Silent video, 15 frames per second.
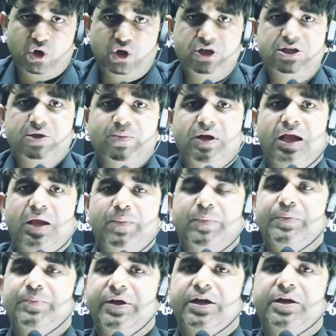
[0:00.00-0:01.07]
table have been
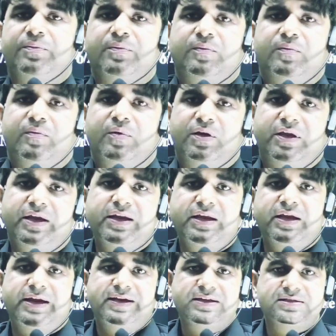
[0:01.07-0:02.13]
made in
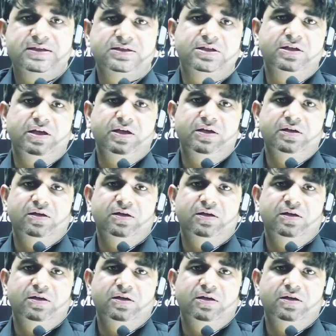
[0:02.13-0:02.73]
1869.